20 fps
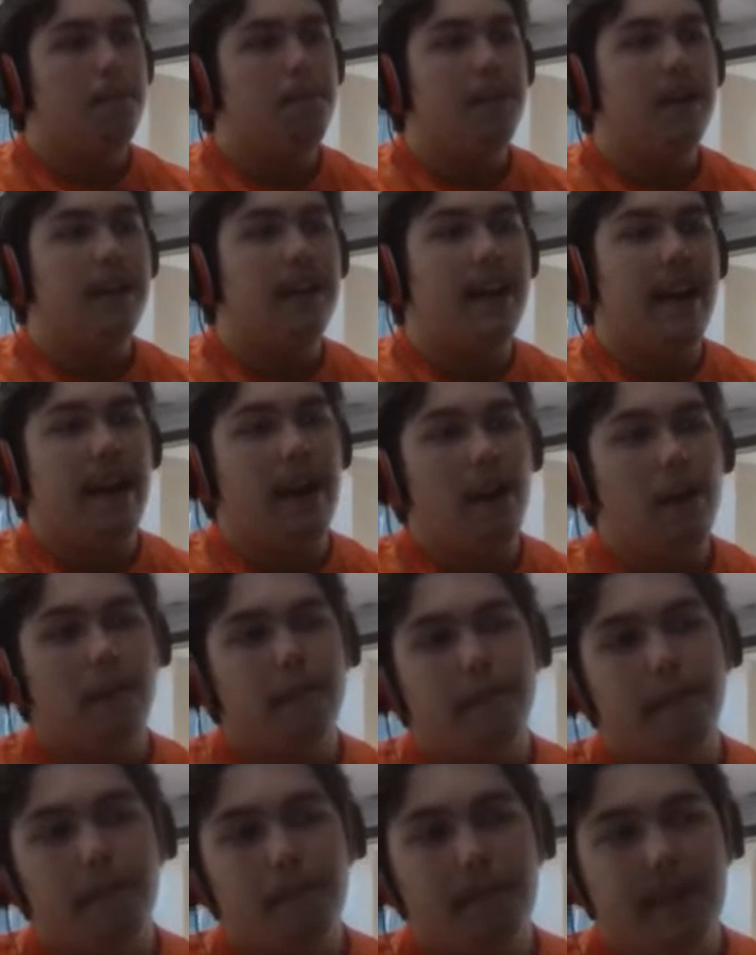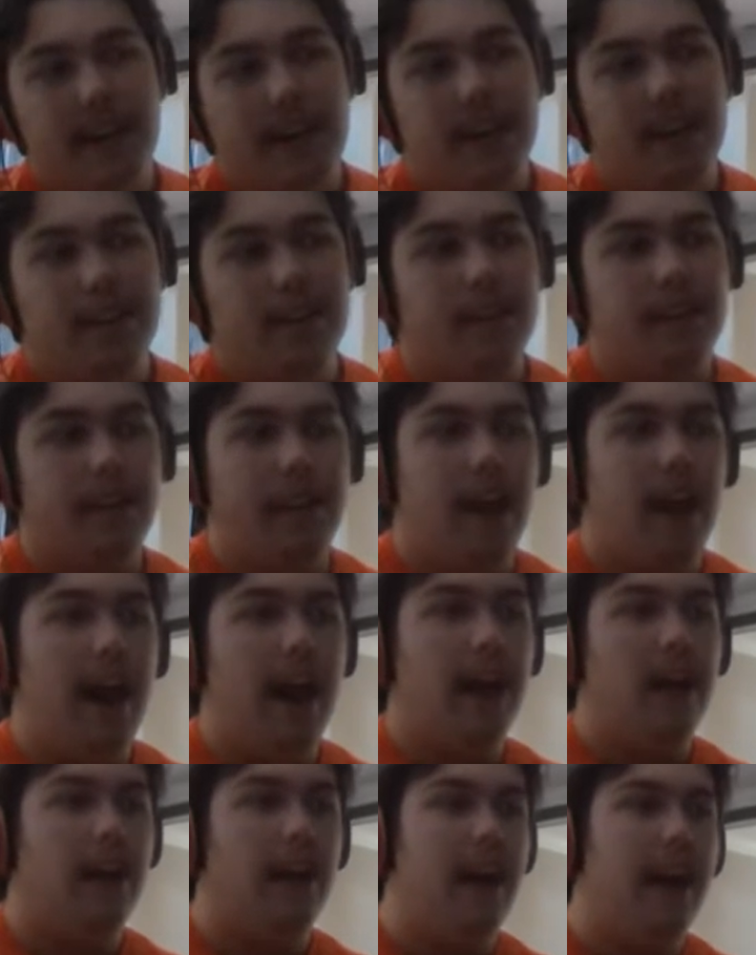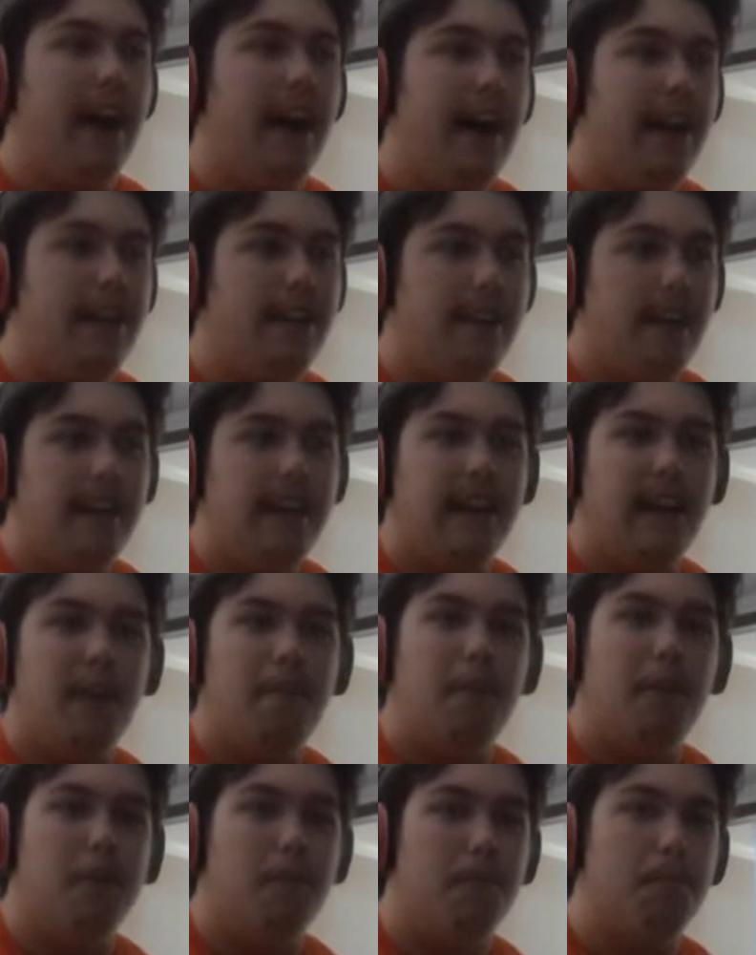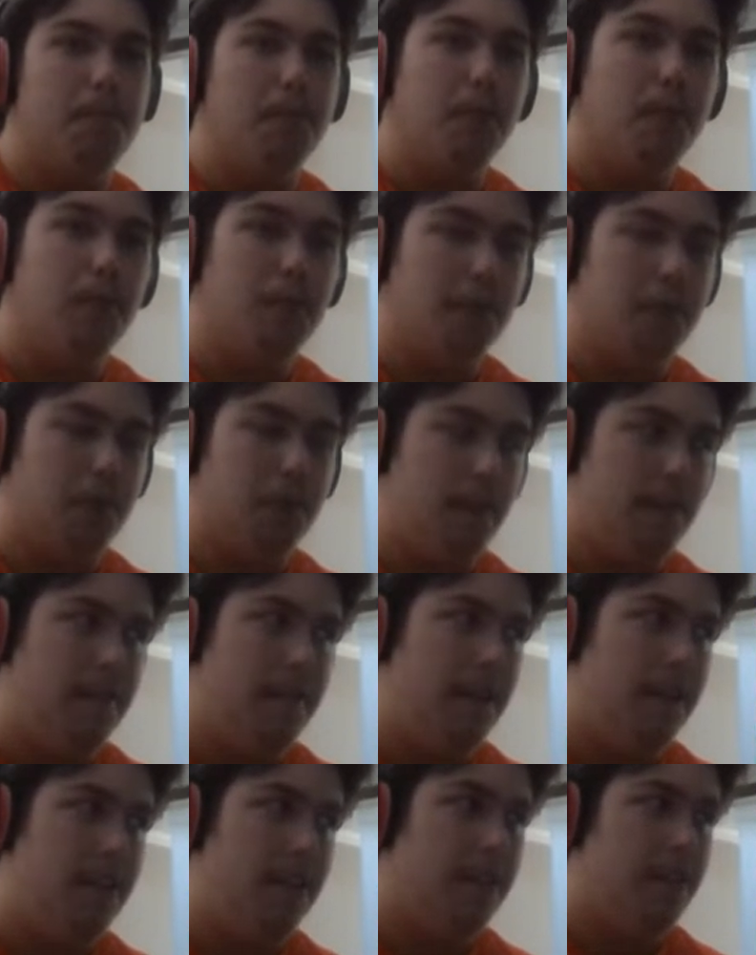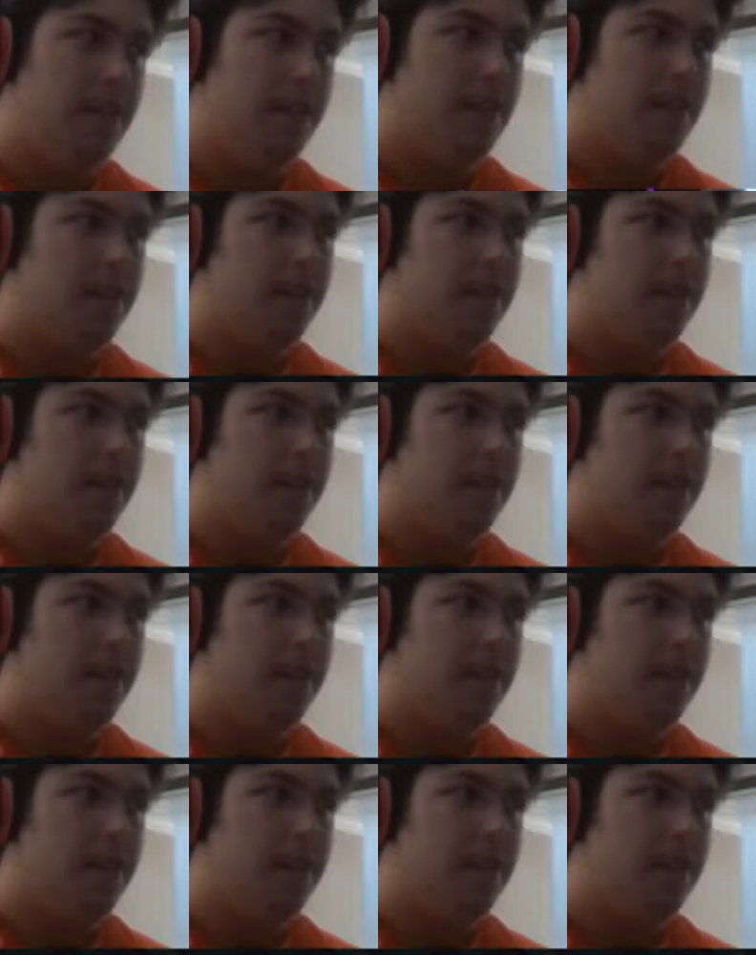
But now for me, it's Ironhide, Death Cap Mushroom, Boost of Swiftness.